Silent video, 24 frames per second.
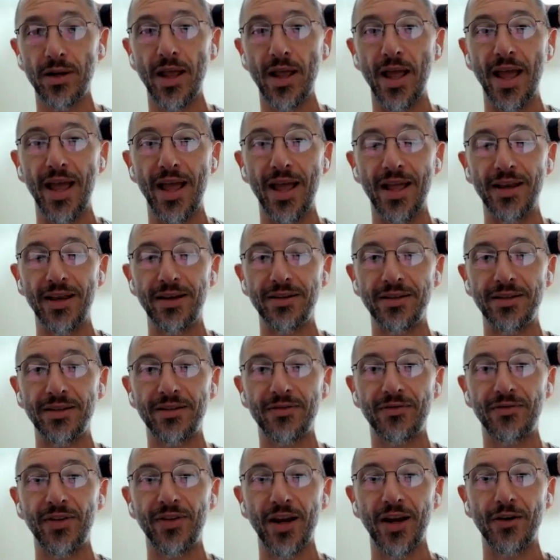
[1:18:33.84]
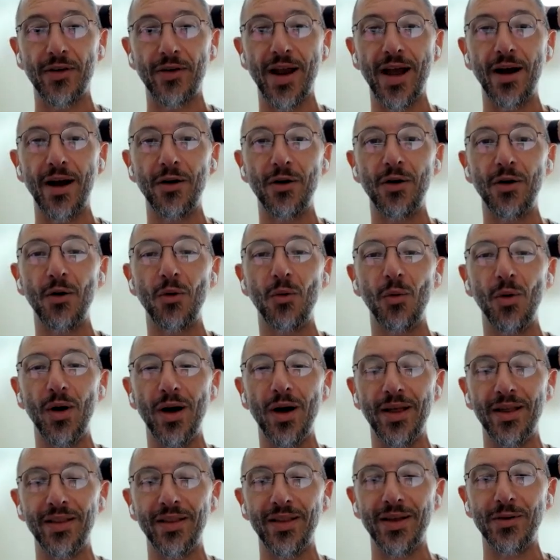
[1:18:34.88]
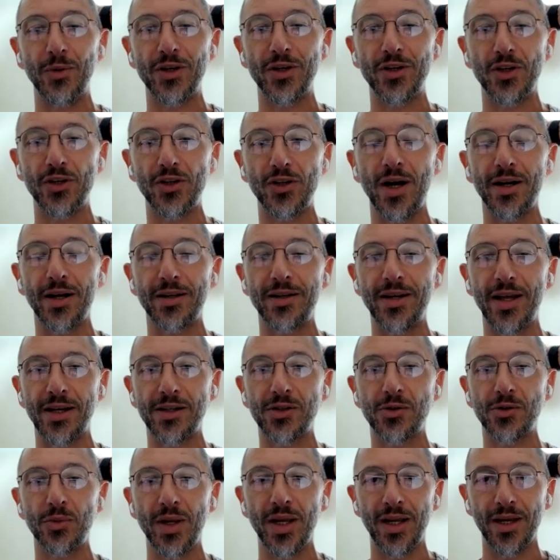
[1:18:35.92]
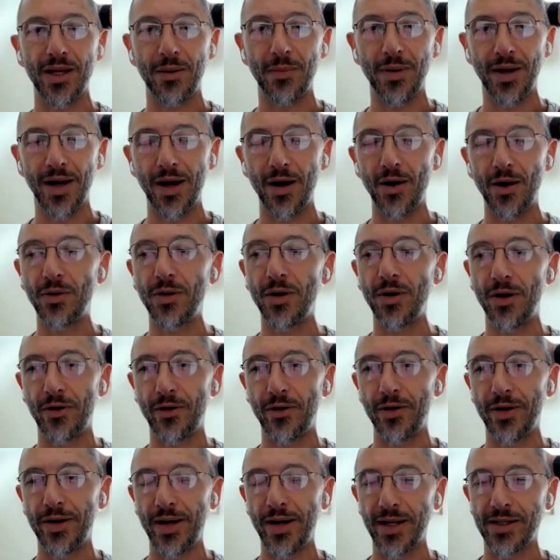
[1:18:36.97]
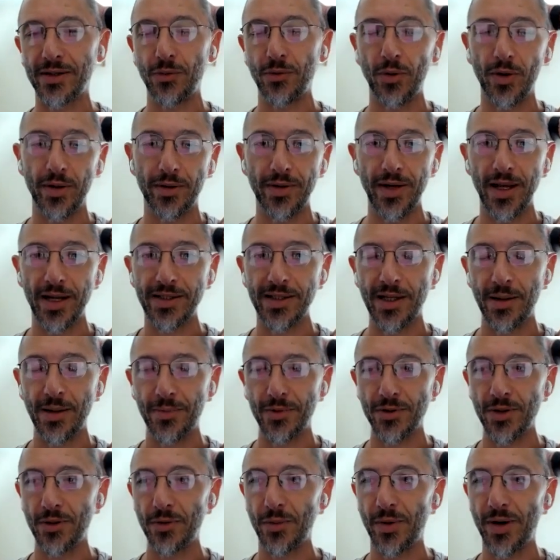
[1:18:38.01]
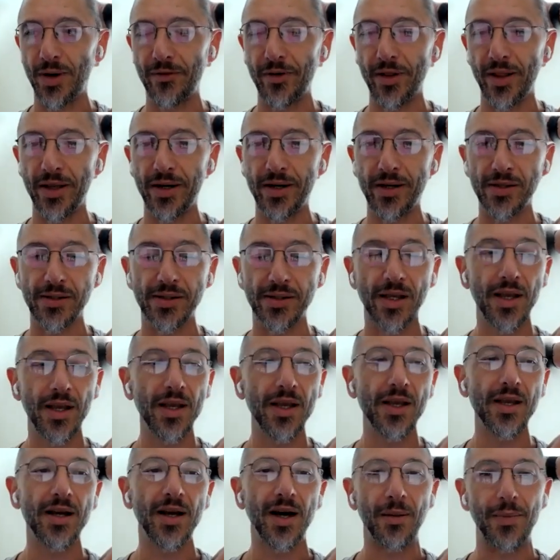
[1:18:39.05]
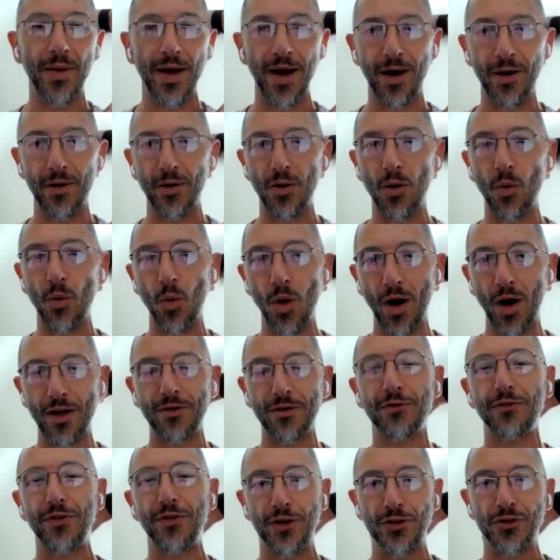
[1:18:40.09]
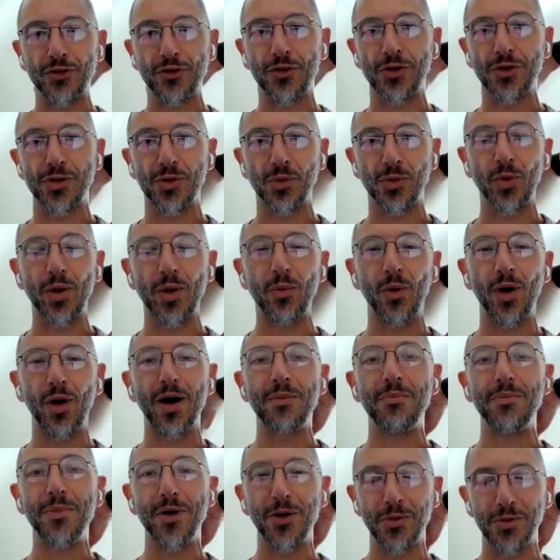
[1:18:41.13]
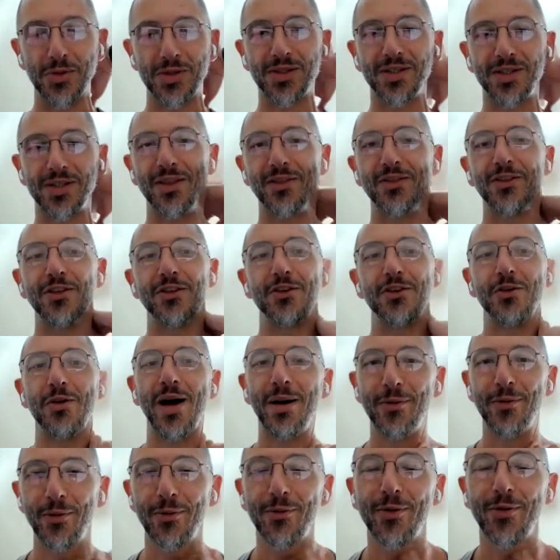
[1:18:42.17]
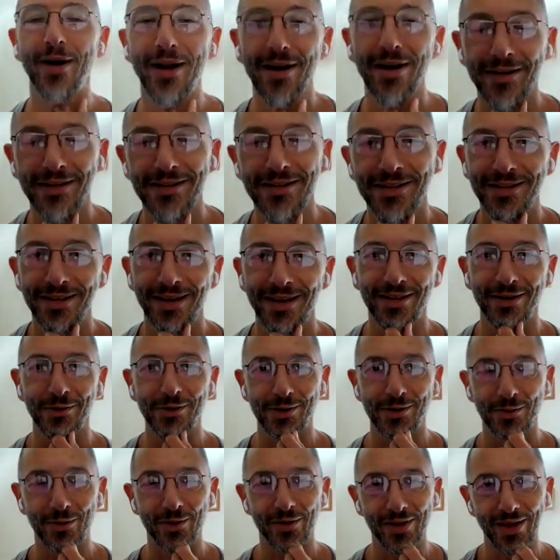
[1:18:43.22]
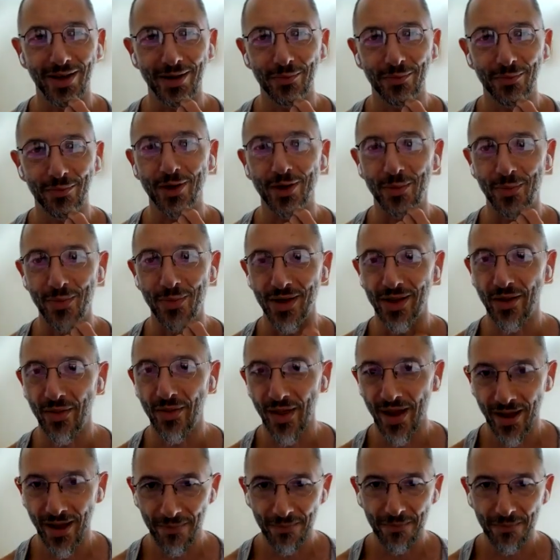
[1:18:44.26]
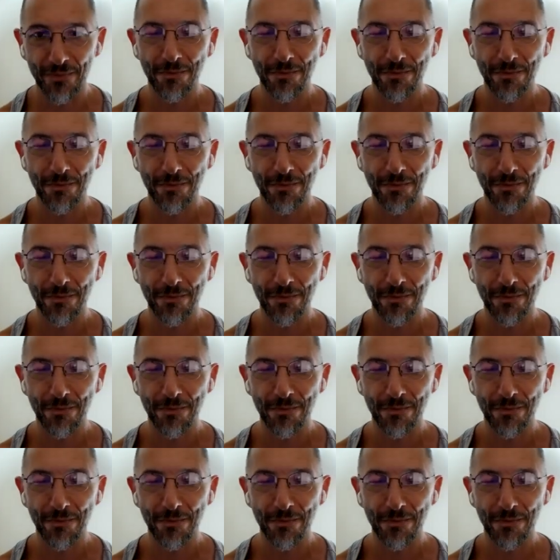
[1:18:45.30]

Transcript: and figure out and we should talk next week about our next episode, whenever that is, about what features we want most in the new Apple products. I think we should put a pin in that.